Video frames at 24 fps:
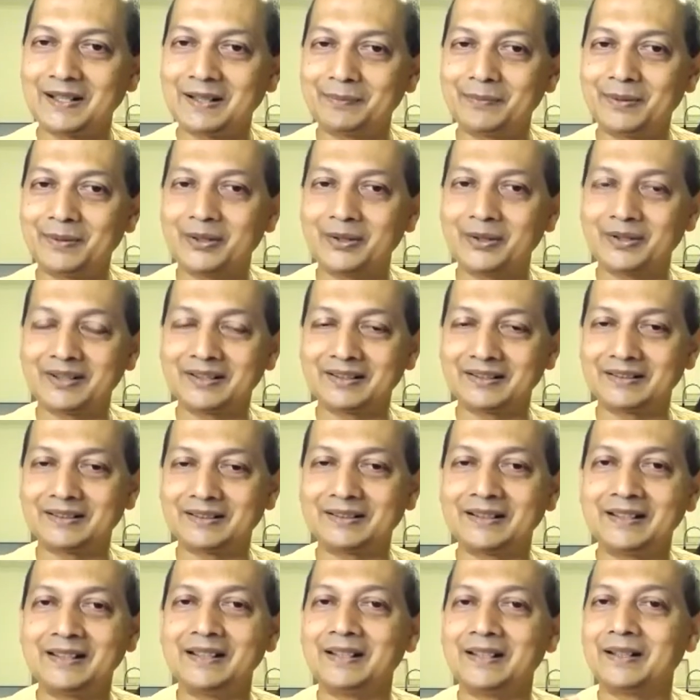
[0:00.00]
about
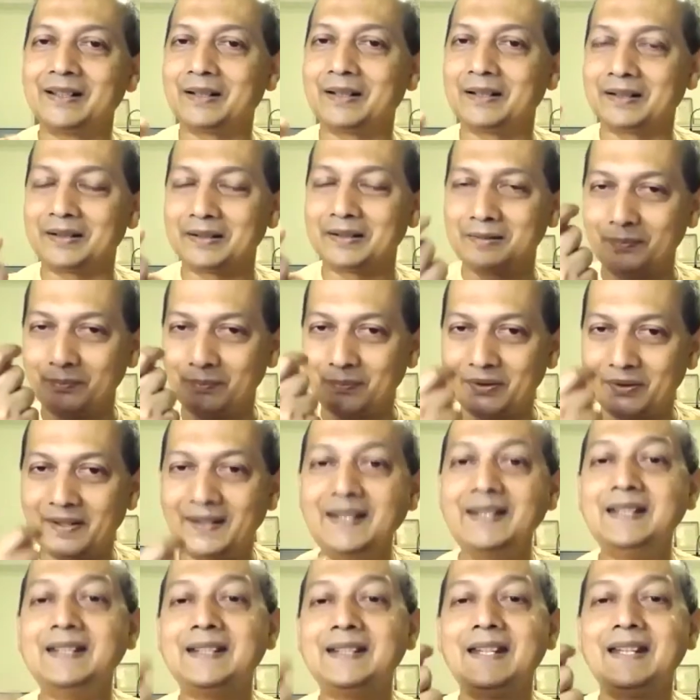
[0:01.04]

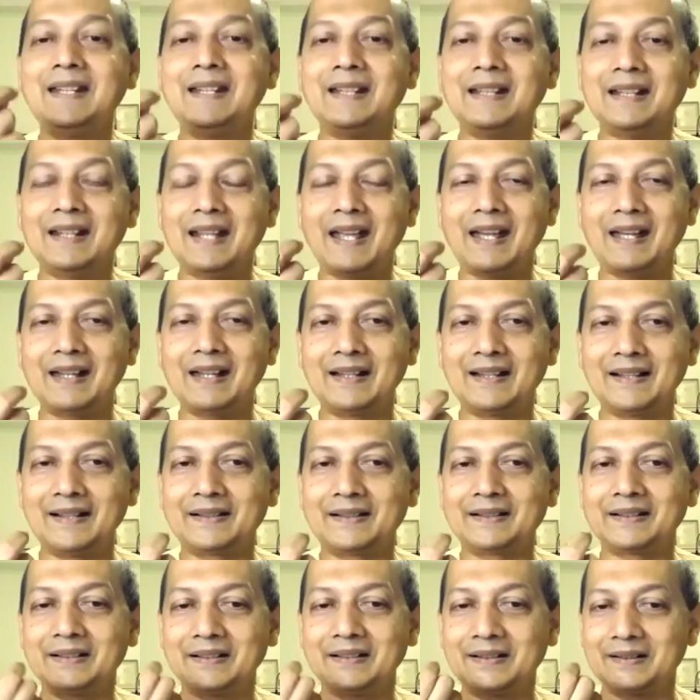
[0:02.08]
thinking
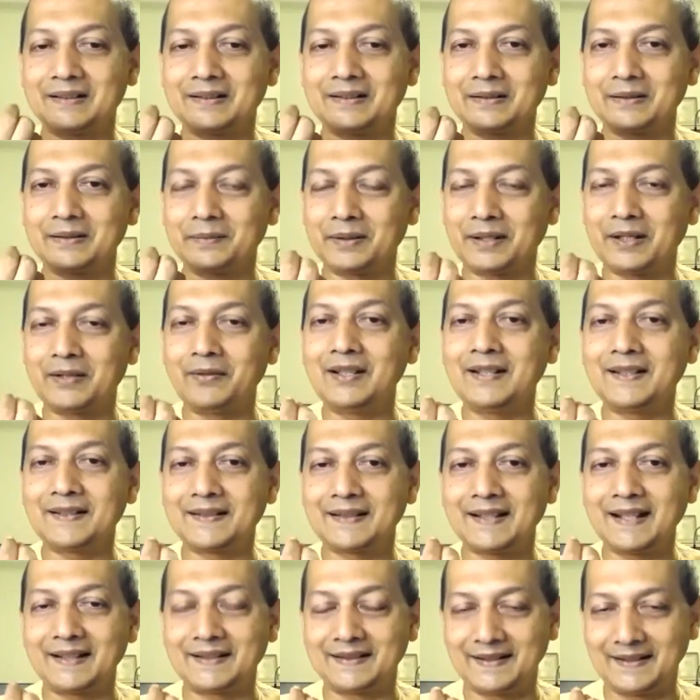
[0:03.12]
as giving us
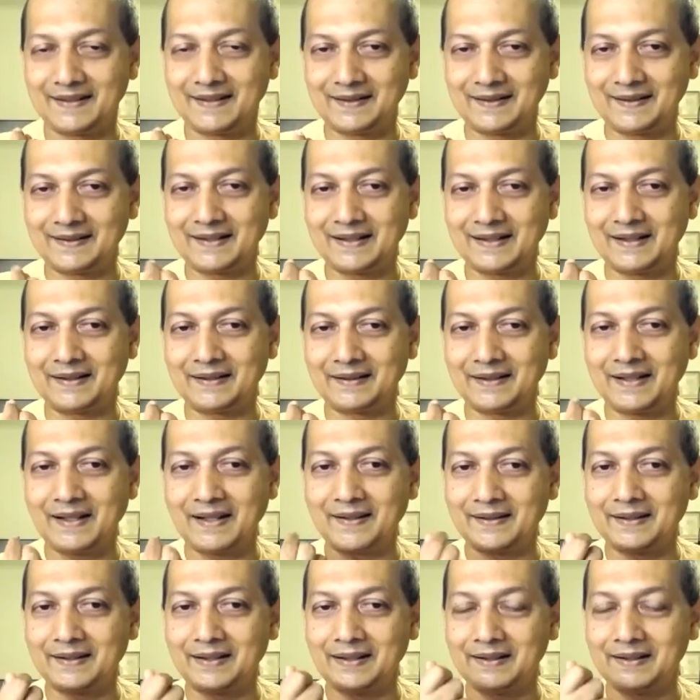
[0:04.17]
existence,
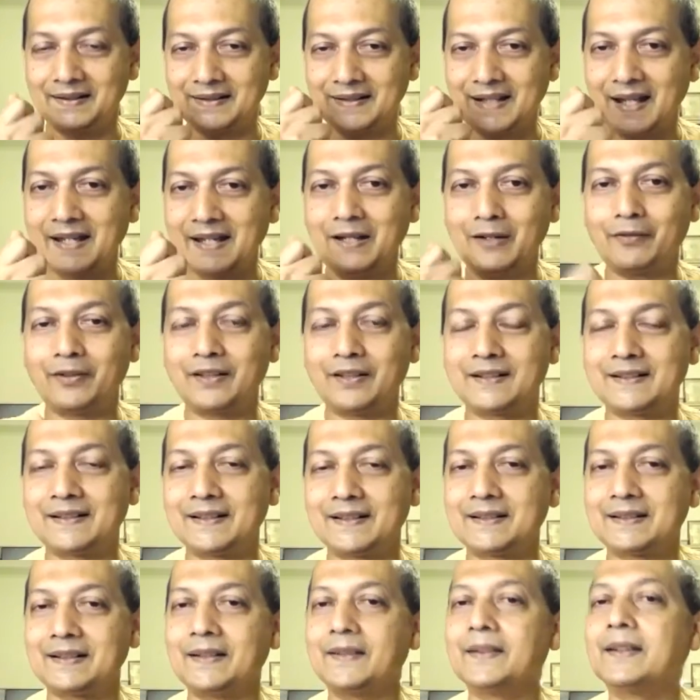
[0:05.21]
as the sign of
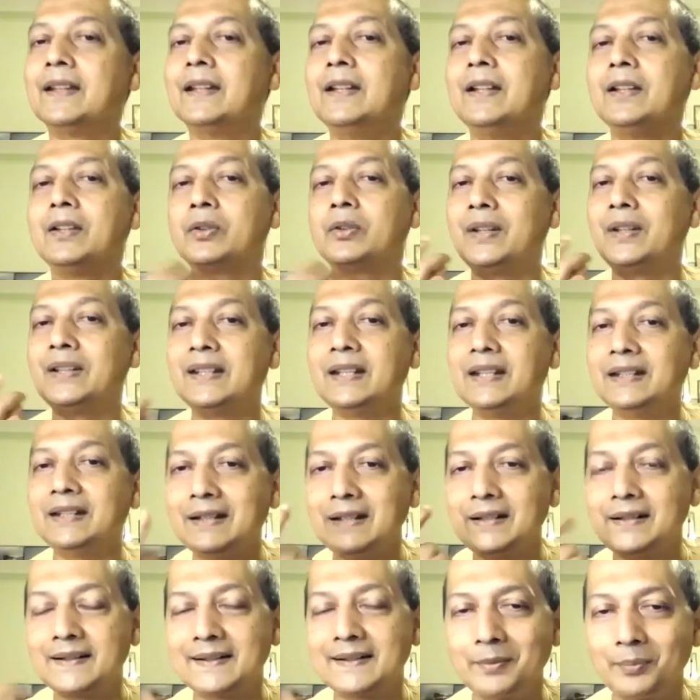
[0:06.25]
existence. So when
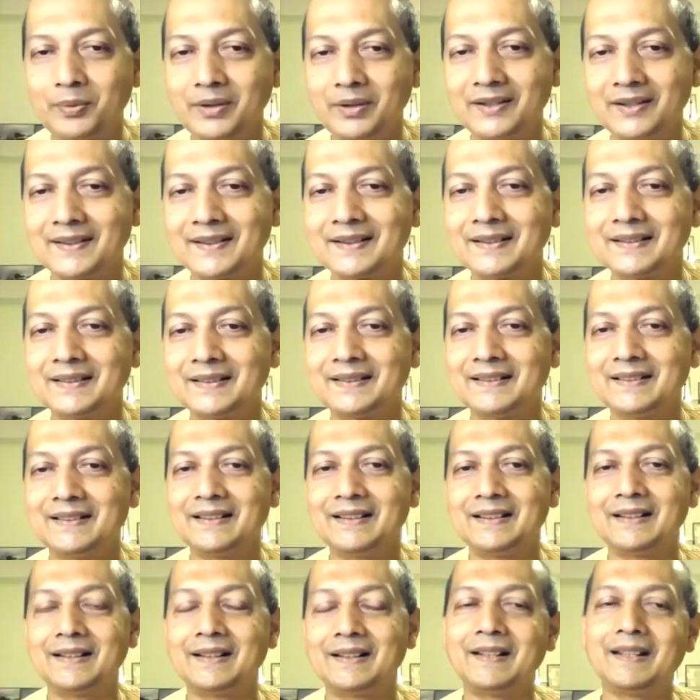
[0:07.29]
thinking disappears
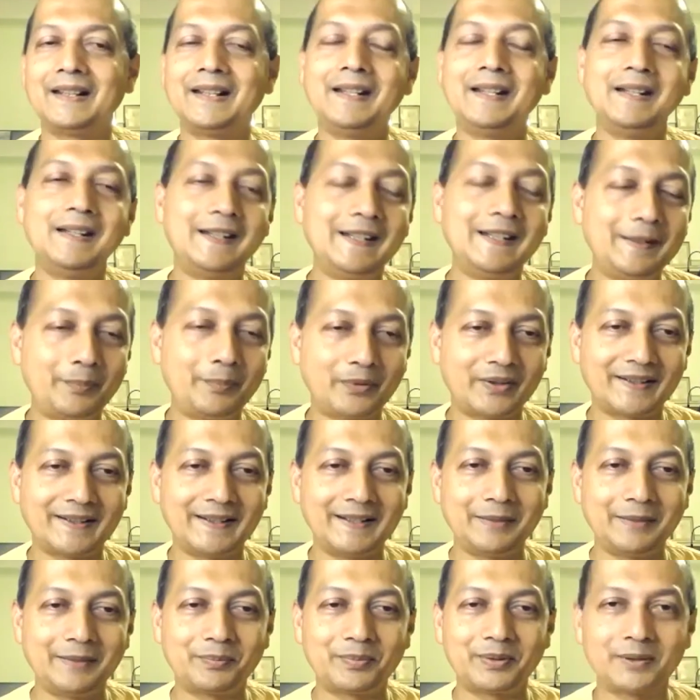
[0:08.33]
in deep
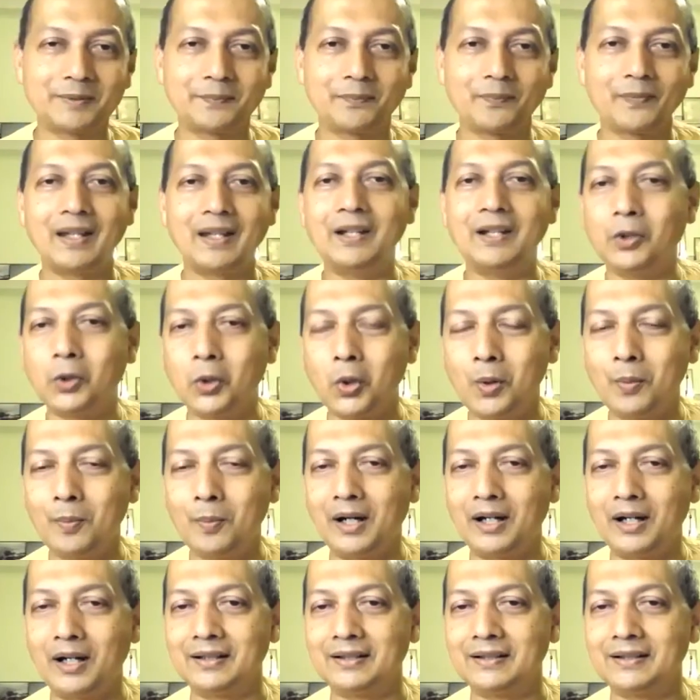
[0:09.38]
sleep, in
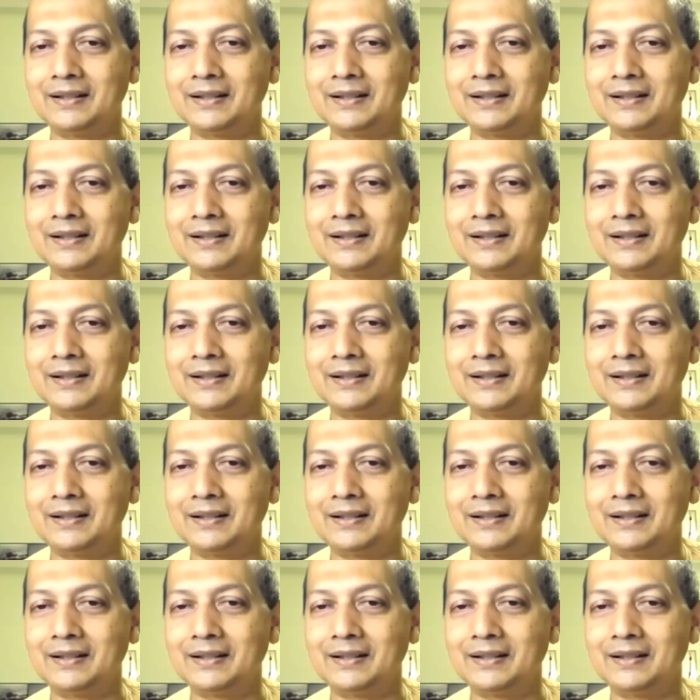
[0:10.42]
coma,